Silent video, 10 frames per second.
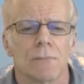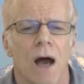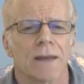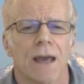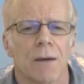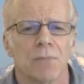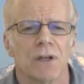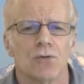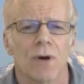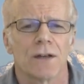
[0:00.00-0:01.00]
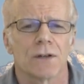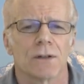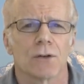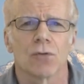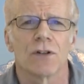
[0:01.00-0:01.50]
I can't be
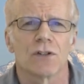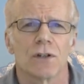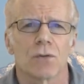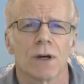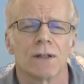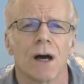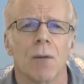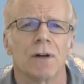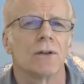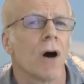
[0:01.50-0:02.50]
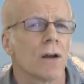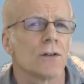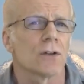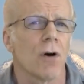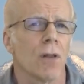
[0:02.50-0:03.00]
addressing the Christians right now, but God
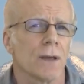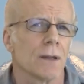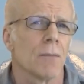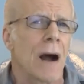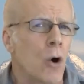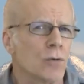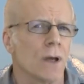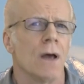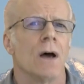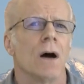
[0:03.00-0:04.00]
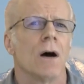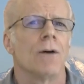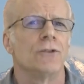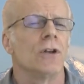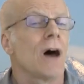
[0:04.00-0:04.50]
is calling them out
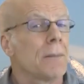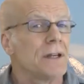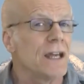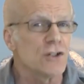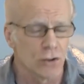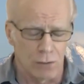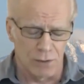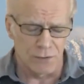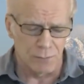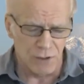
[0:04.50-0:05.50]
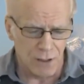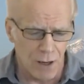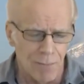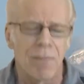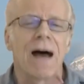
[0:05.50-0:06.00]
of denominationalism to
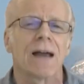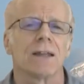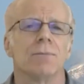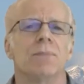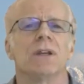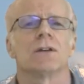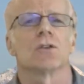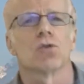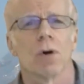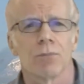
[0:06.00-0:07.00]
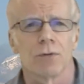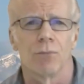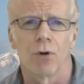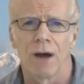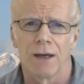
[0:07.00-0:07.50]
come back and be his
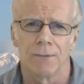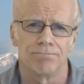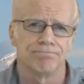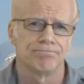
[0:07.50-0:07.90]
corporate bride.